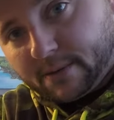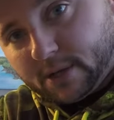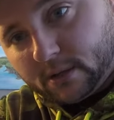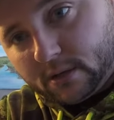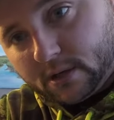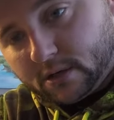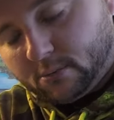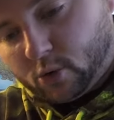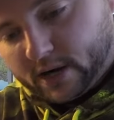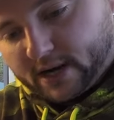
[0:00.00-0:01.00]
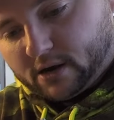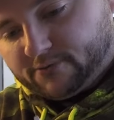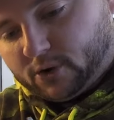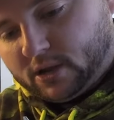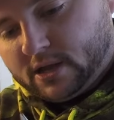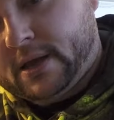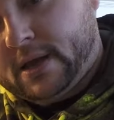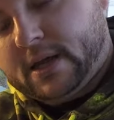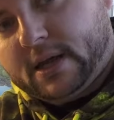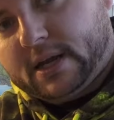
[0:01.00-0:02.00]
be a little more careful
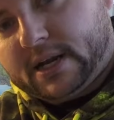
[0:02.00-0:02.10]
and